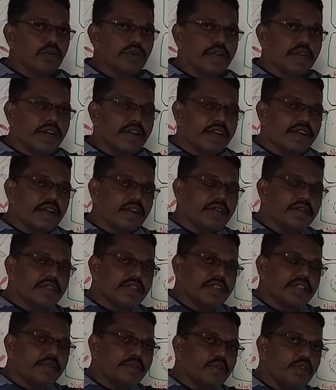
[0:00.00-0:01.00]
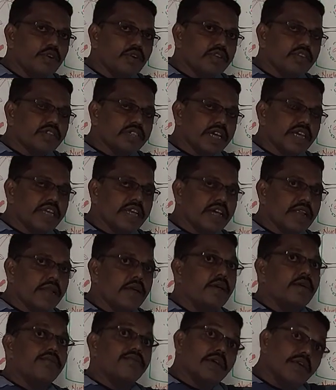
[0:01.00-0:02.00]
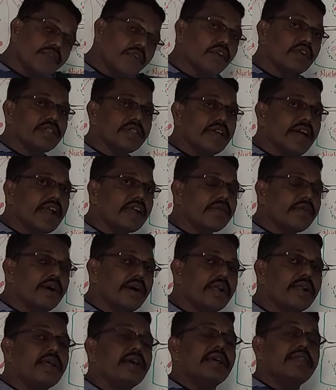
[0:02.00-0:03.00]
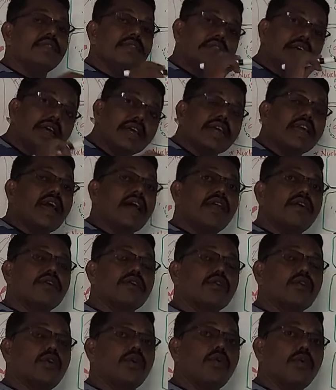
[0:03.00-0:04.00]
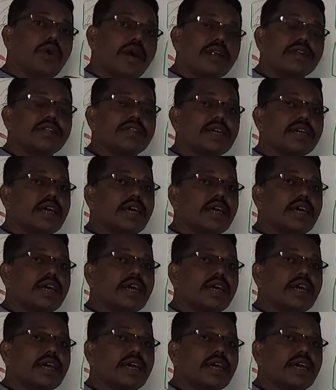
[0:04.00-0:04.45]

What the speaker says: to enter within the meiosis second. Before that one, they can undergo once